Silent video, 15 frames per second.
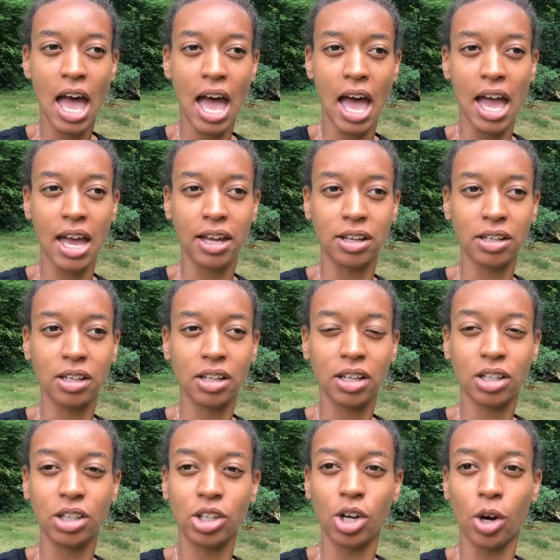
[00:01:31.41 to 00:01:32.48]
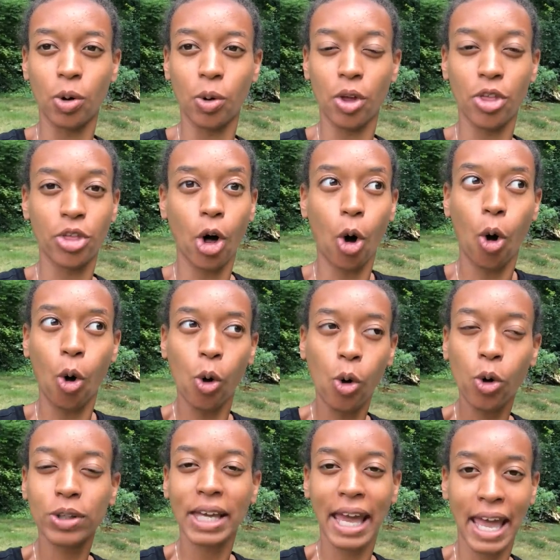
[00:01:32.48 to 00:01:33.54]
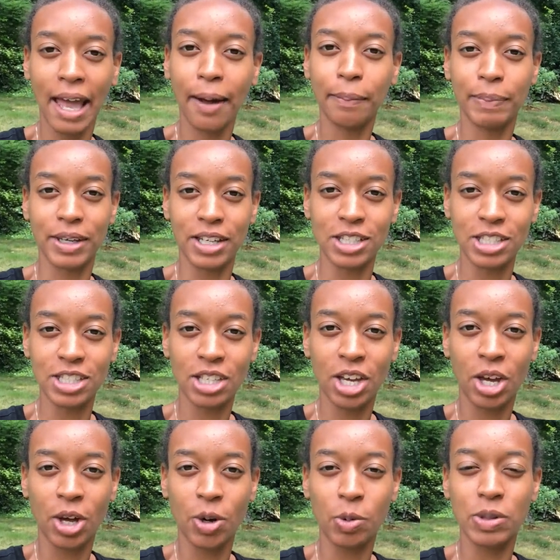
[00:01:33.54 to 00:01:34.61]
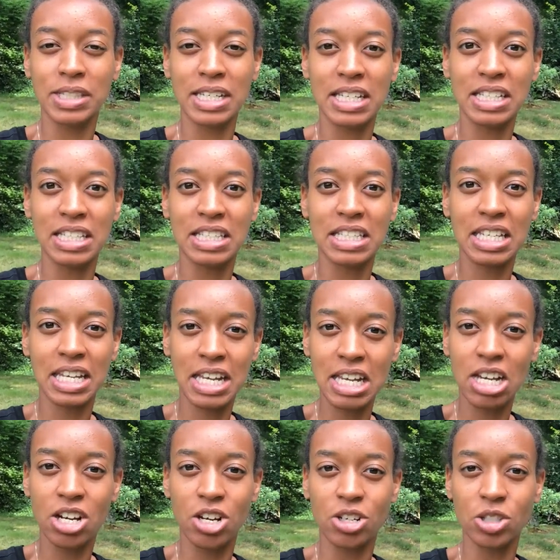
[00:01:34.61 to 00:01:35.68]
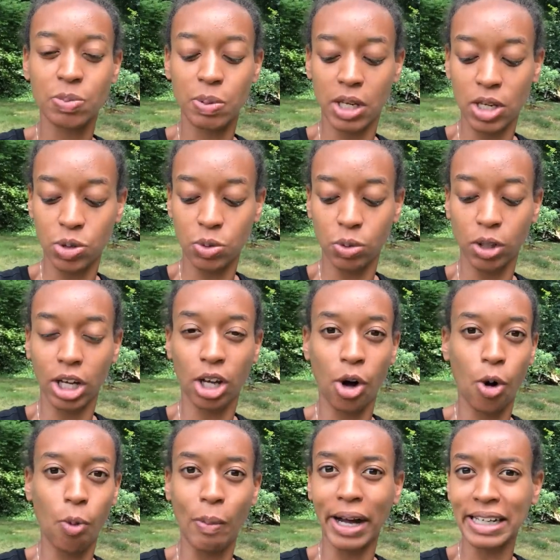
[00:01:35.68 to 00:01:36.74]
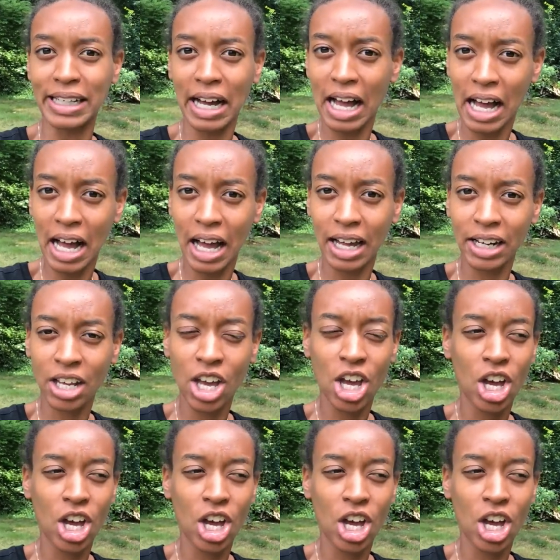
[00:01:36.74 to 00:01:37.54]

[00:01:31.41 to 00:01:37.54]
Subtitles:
and the whole campus was in tears because we were like, oh my God,